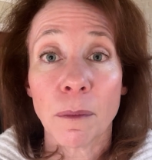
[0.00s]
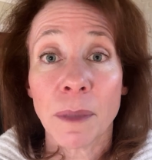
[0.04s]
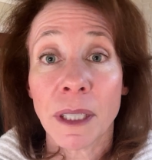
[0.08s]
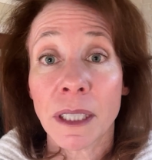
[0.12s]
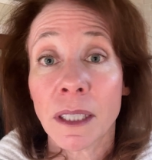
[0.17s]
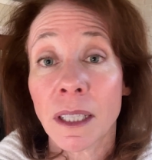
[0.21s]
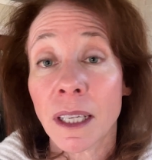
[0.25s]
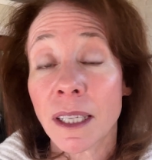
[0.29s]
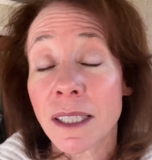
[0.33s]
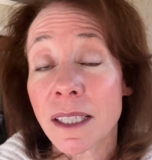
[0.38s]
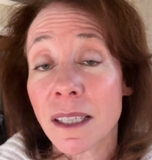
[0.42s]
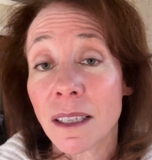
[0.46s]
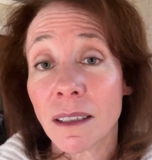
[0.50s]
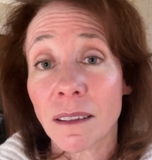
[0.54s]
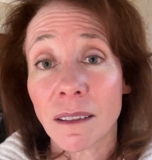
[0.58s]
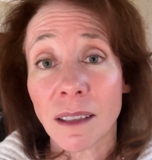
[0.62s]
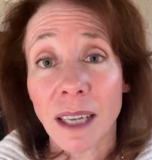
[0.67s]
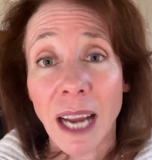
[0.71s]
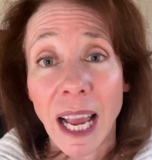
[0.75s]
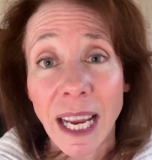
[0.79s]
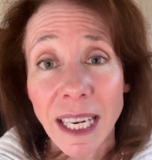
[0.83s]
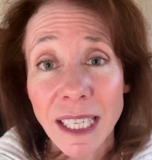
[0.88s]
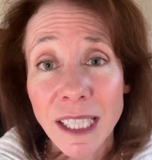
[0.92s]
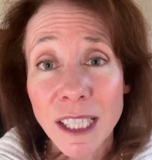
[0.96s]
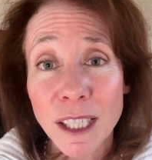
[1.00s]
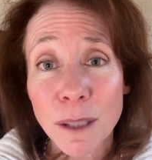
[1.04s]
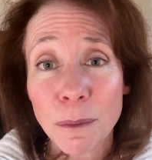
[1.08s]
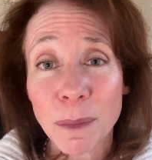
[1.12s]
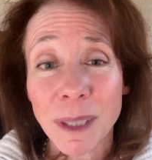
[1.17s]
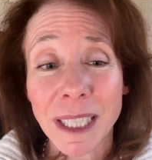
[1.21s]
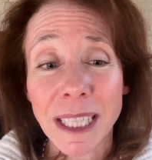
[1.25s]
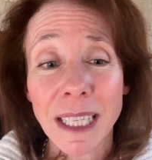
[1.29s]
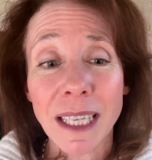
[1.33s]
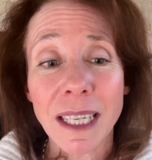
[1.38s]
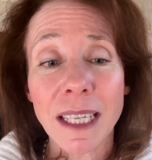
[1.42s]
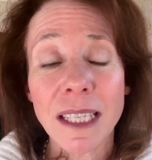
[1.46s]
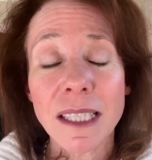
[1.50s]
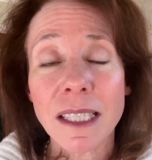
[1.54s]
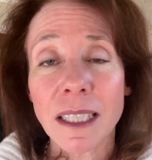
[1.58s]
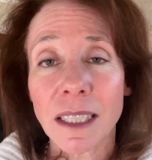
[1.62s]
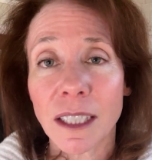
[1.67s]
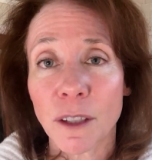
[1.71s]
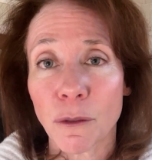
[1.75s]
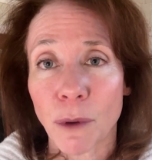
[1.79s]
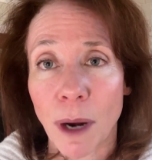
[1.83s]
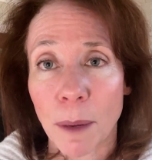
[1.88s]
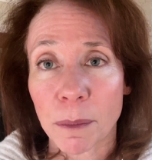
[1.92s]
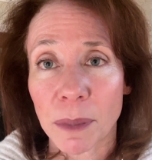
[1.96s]
I mean, things that are nice, but
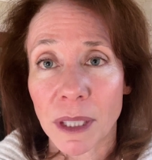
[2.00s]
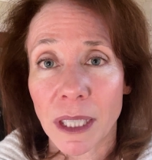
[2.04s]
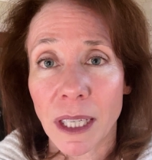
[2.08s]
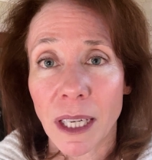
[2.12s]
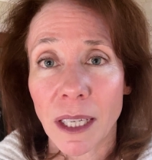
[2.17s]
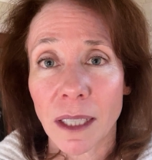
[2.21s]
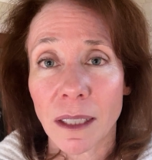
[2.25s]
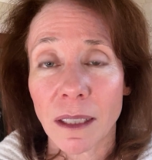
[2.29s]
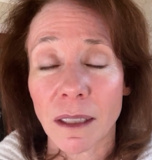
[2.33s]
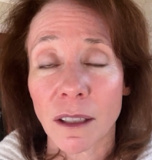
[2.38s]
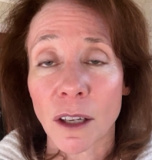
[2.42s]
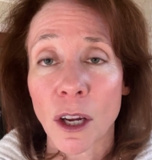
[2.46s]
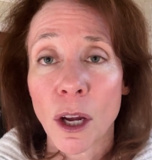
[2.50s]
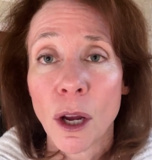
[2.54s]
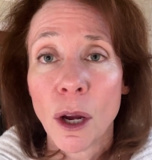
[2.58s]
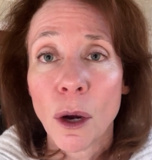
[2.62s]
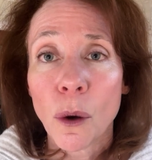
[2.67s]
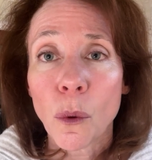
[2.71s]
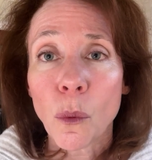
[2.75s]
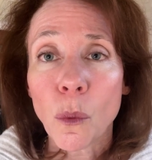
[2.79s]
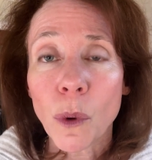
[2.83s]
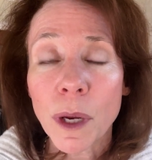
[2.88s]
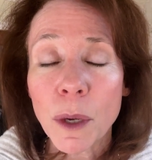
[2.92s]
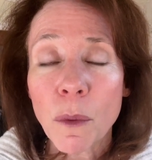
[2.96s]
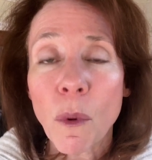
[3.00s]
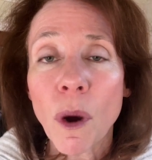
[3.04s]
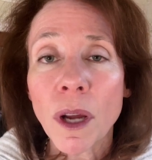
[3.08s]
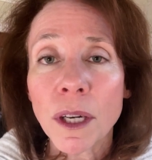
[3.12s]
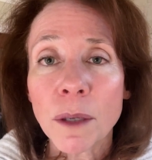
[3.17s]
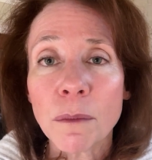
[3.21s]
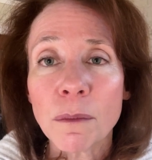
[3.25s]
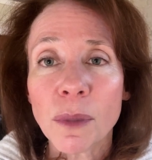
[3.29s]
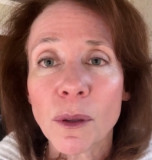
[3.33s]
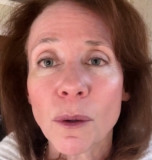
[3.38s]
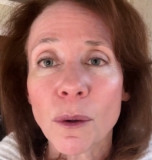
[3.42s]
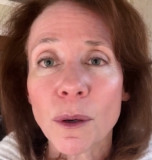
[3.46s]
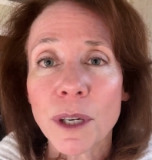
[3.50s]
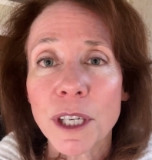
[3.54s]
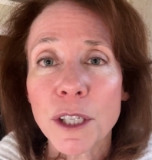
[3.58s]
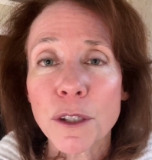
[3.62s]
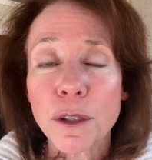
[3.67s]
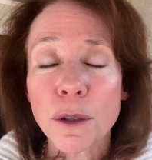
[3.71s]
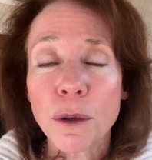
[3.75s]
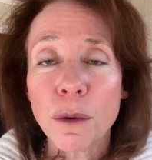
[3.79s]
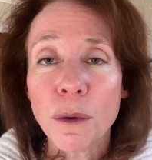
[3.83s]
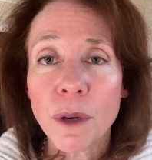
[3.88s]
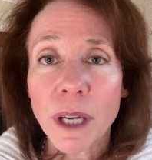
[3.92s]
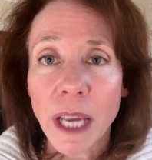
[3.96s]
easily replicated. We want
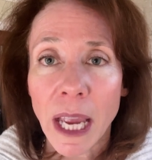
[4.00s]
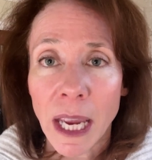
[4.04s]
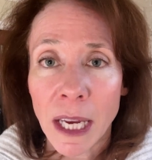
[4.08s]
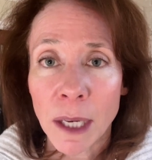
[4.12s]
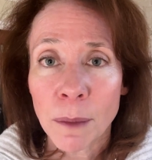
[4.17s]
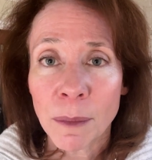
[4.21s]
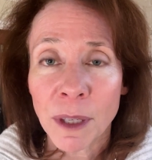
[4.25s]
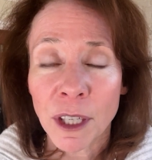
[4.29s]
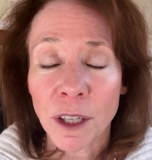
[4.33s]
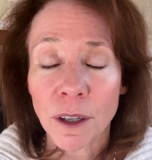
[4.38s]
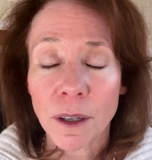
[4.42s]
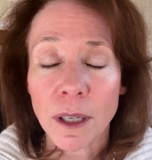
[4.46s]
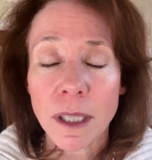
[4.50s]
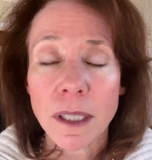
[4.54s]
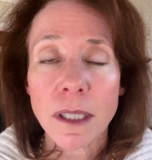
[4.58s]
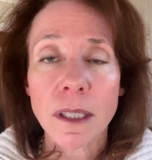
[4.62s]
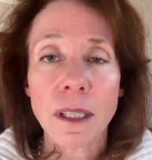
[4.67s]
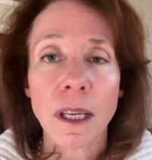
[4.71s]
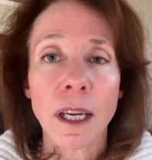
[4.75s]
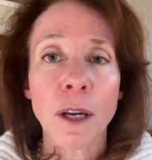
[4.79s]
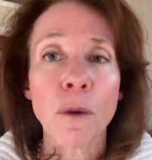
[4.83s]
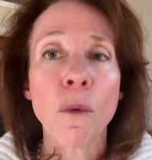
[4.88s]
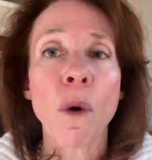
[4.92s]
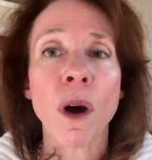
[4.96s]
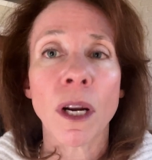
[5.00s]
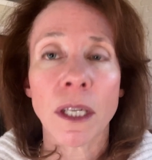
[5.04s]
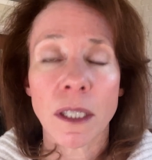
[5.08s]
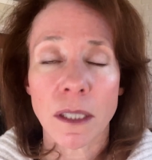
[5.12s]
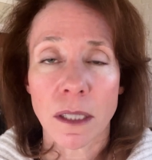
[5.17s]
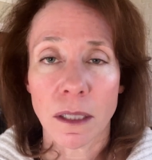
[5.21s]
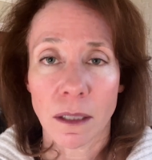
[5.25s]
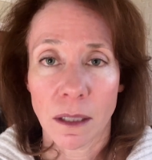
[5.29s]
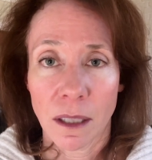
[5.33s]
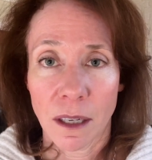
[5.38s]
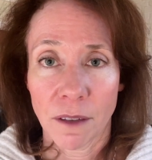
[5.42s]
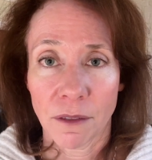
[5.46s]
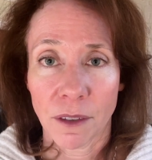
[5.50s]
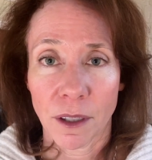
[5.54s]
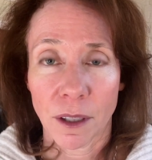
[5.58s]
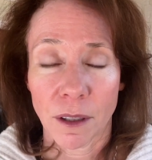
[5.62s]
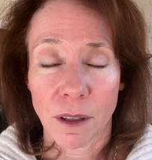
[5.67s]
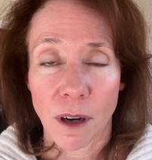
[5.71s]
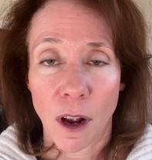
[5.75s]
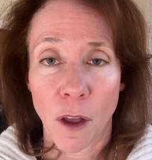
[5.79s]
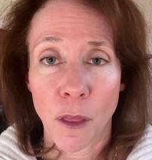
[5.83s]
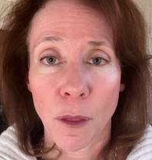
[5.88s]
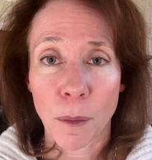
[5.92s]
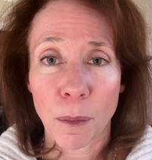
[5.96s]
employees who came here because they want to
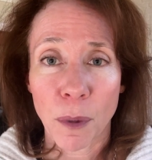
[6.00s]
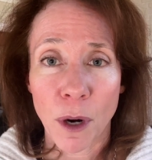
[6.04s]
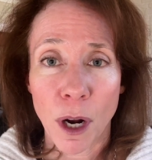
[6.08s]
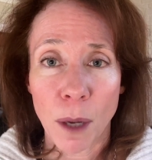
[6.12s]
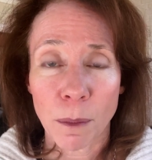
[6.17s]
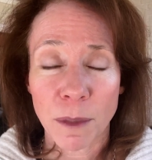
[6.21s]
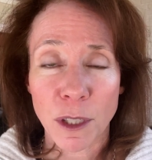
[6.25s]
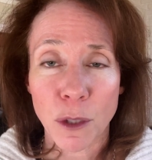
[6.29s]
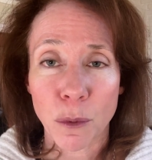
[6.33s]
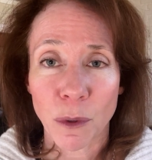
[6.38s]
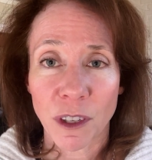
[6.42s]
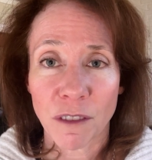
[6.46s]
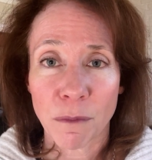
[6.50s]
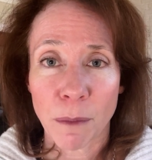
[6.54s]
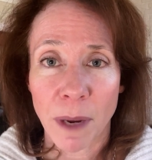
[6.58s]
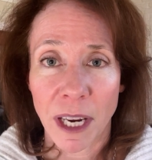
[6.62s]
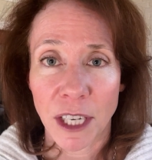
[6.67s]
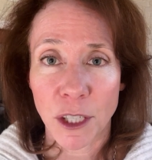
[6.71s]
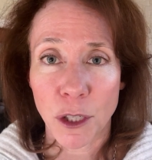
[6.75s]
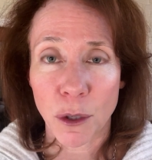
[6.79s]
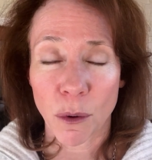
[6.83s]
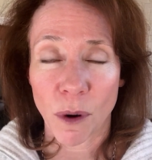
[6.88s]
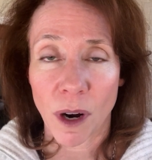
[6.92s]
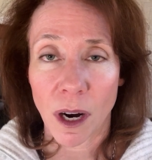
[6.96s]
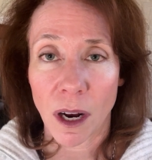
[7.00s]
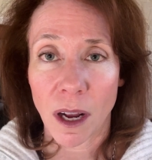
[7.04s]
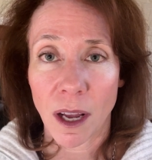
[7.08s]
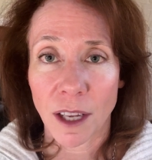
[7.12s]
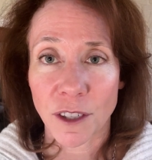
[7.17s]
deliver on the promise we've made to our